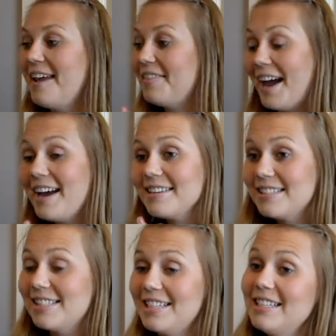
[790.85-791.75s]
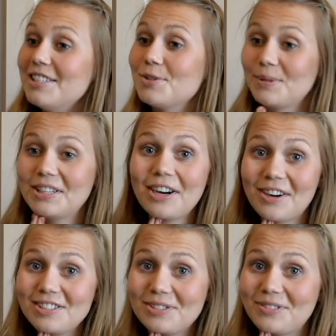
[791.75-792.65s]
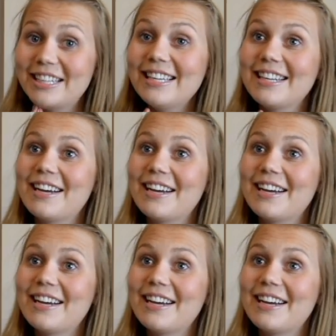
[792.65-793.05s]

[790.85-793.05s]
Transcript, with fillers: And that scene is really hard to read.